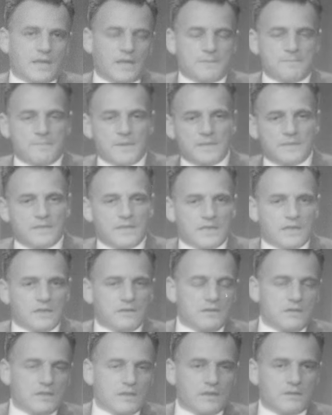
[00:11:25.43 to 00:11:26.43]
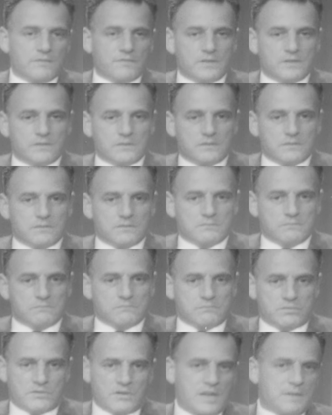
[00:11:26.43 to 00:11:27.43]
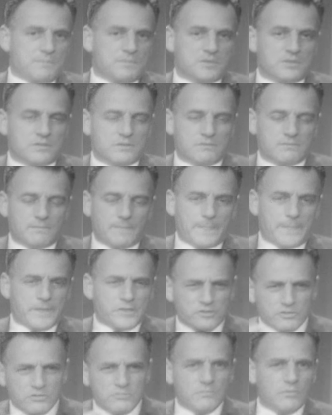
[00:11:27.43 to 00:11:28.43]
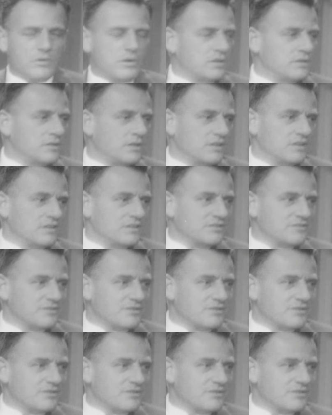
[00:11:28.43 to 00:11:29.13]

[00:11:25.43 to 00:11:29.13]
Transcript: I made the ending of it perhaps too maudlin.